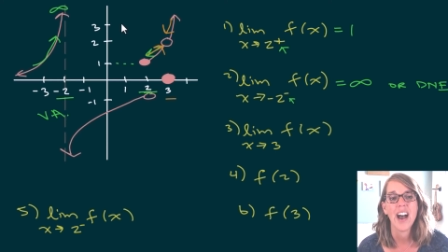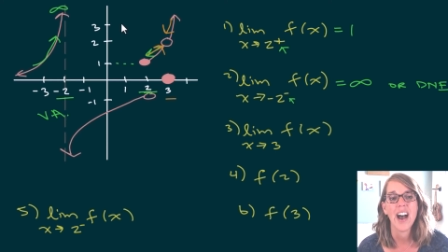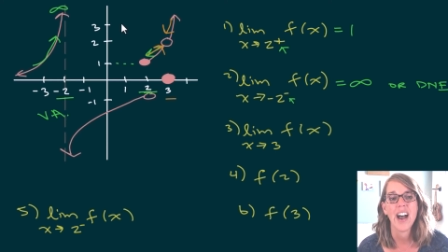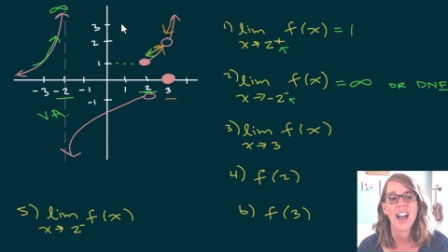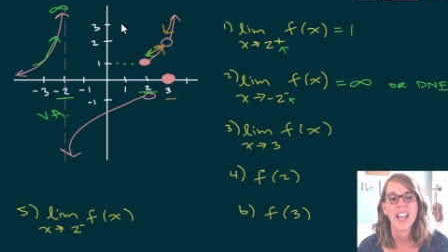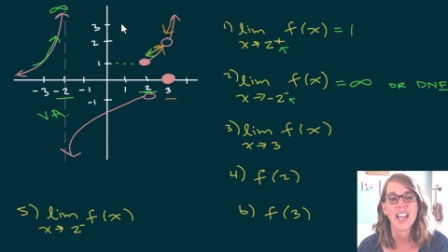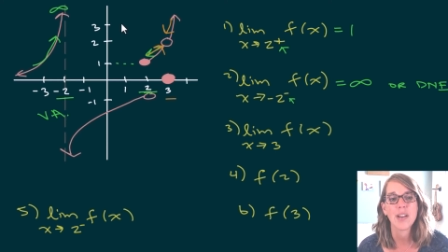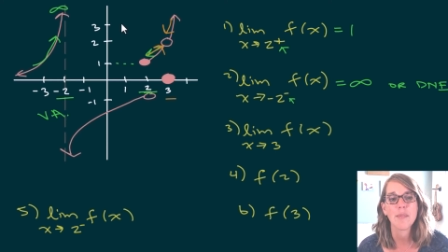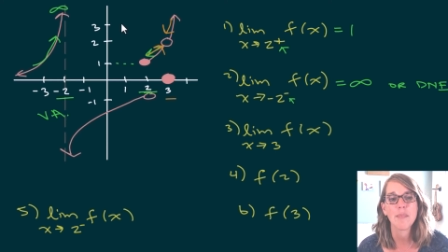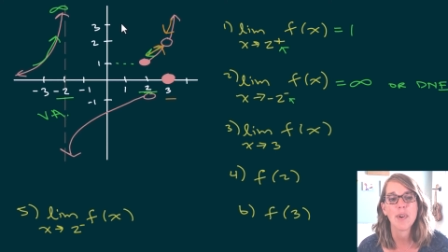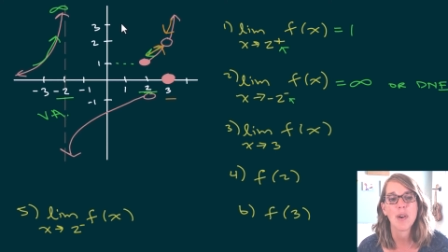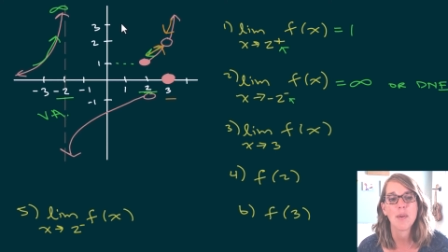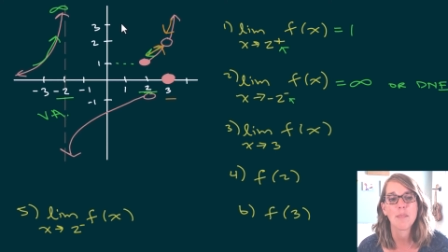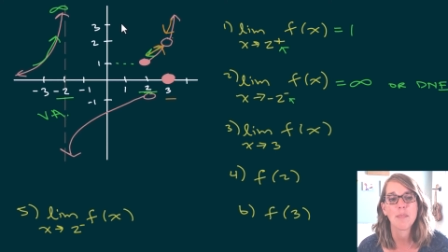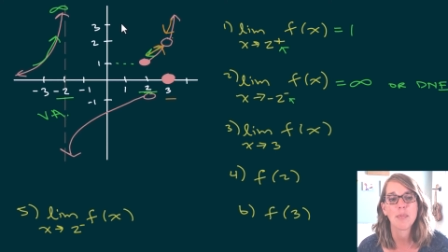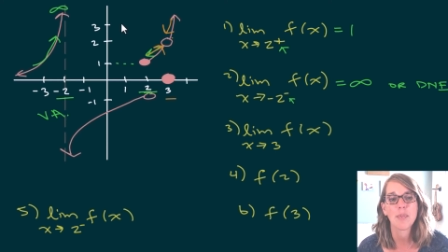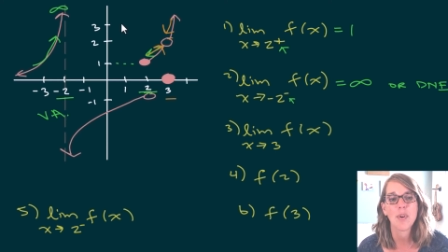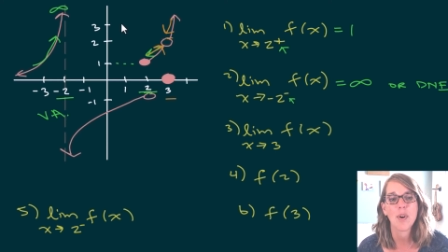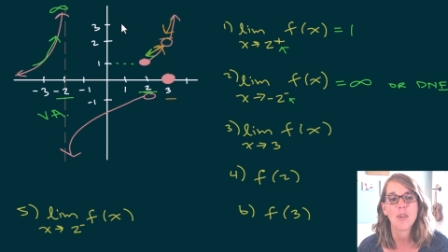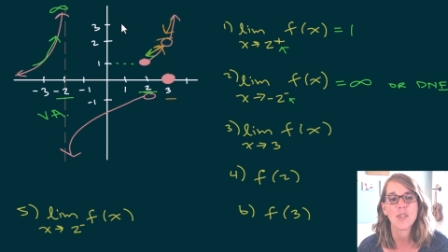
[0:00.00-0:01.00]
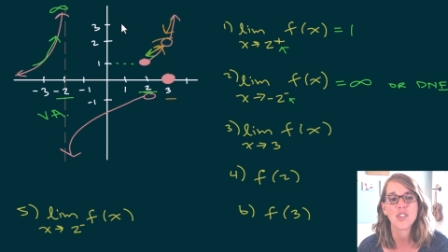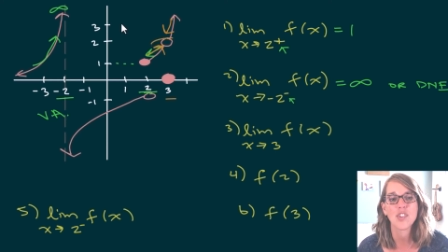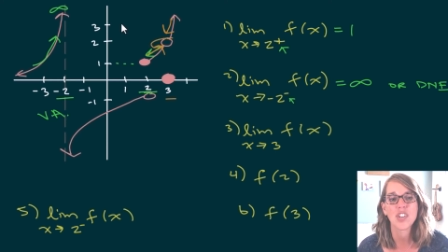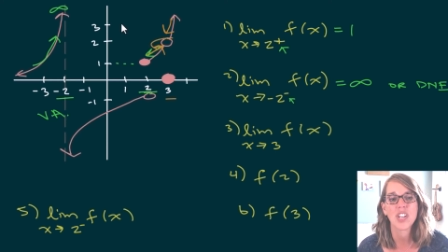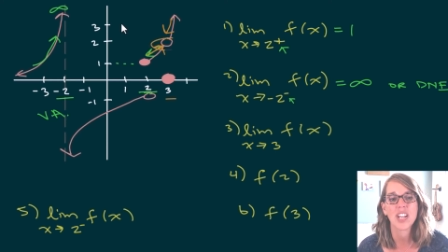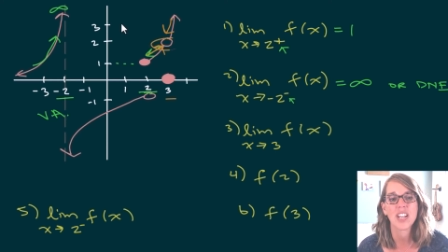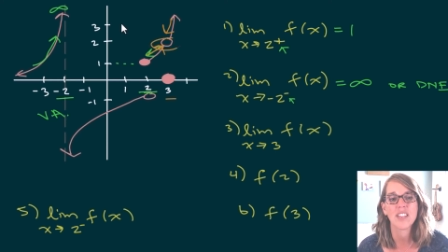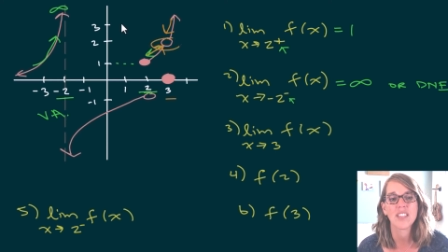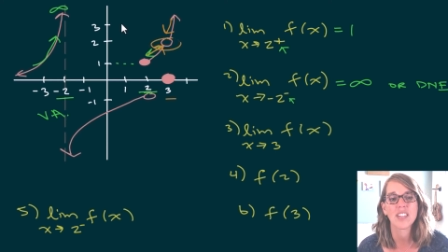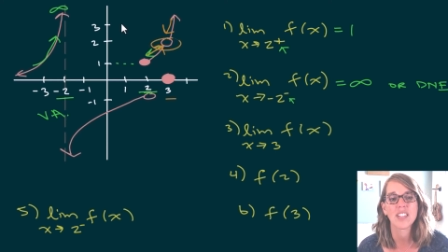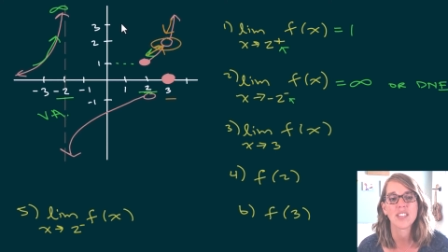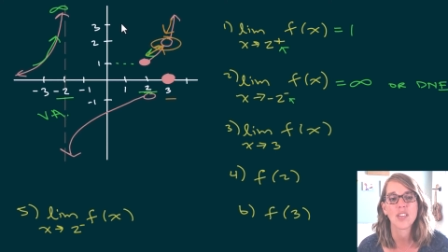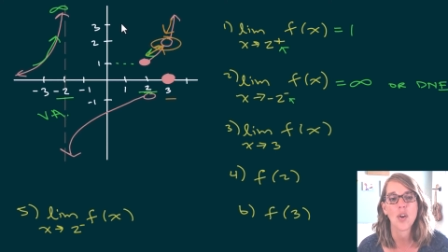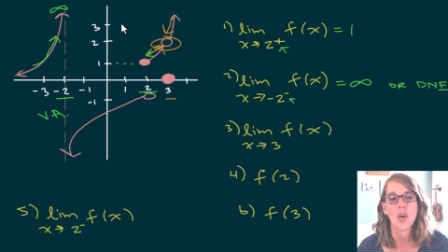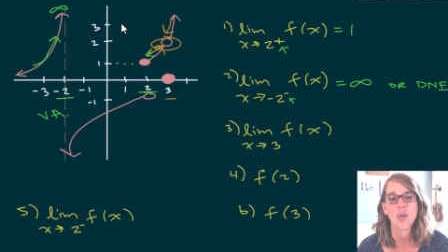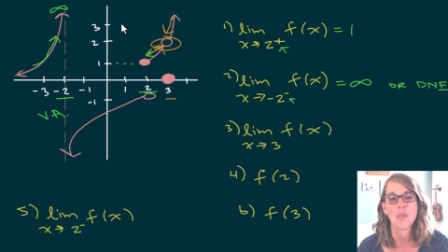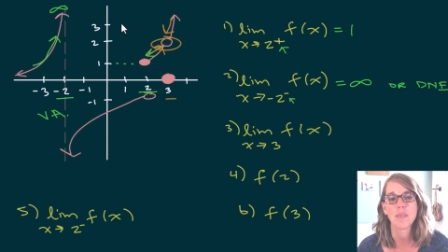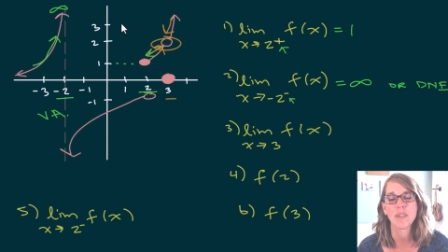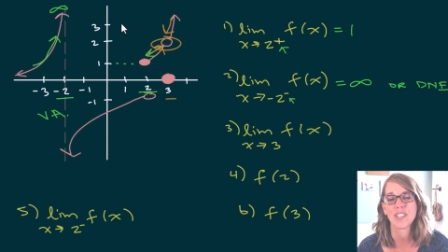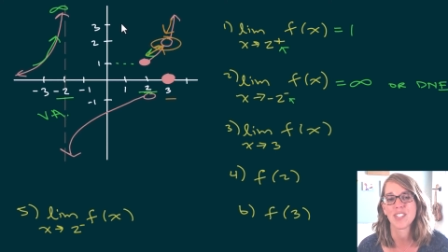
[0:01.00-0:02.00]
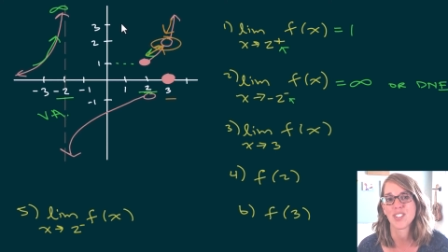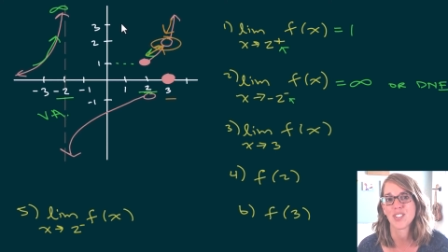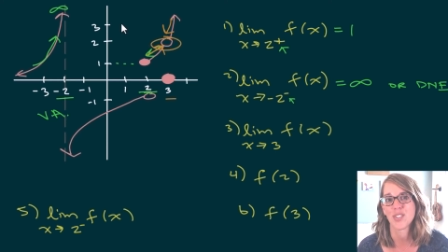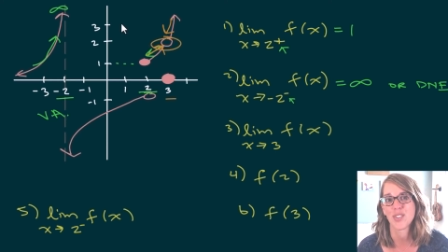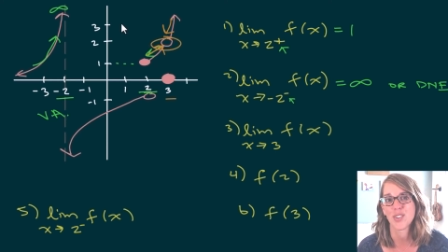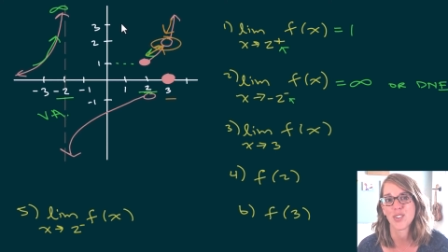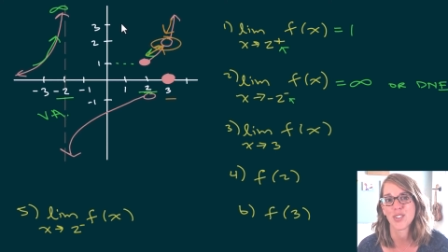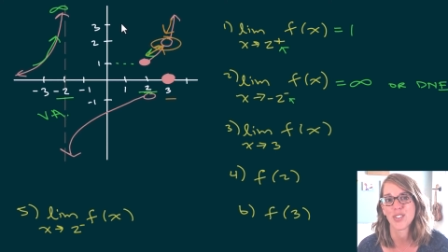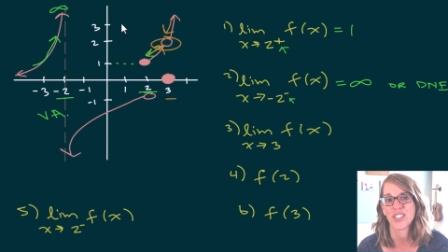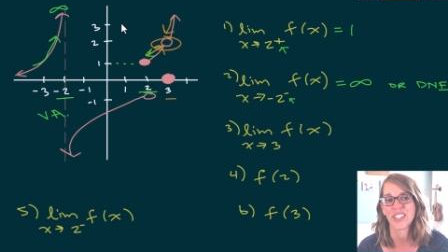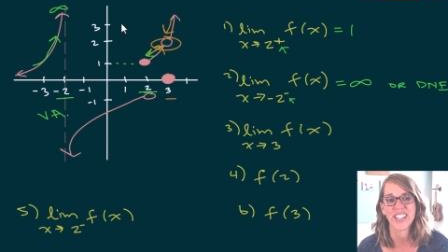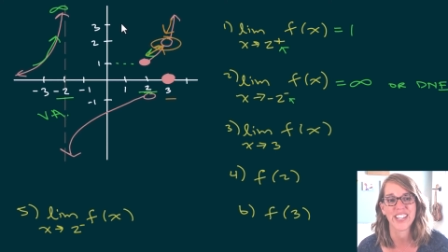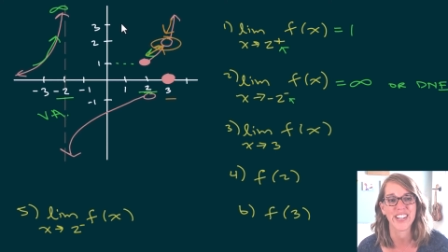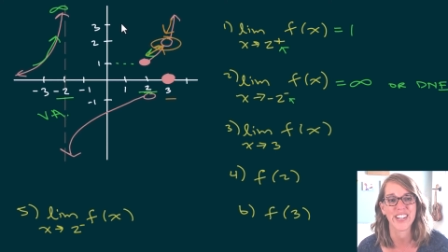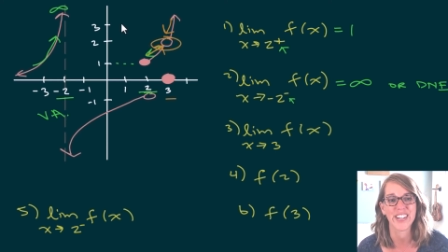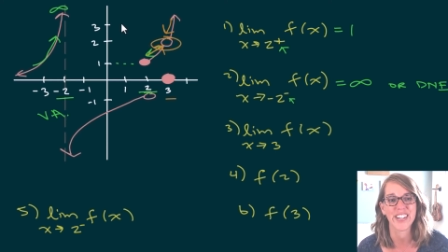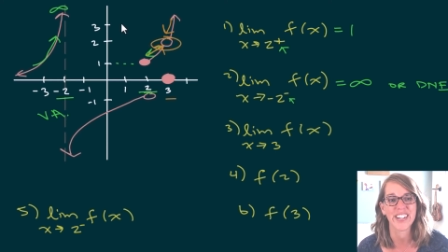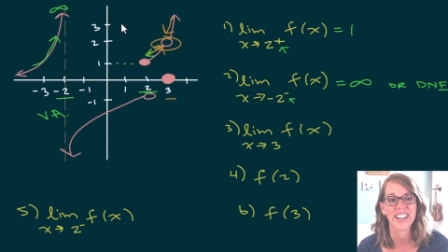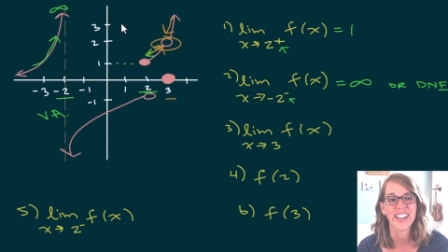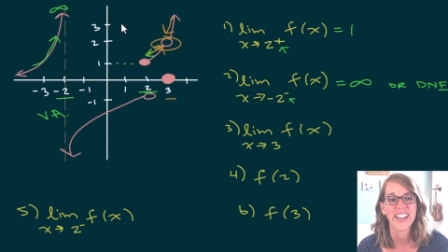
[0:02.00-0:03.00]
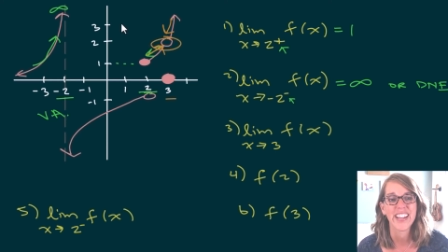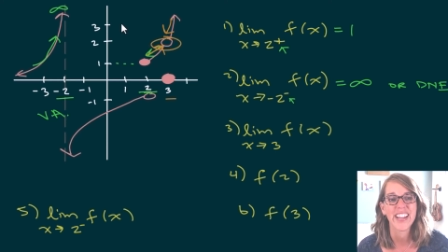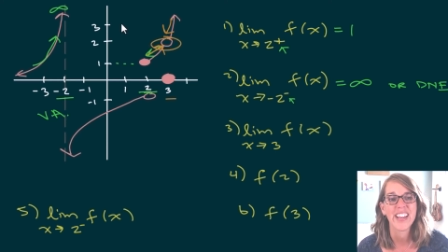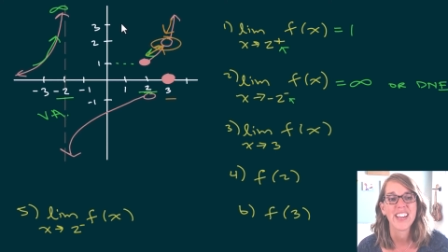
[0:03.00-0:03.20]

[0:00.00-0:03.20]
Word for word: I am approaching this open circle here.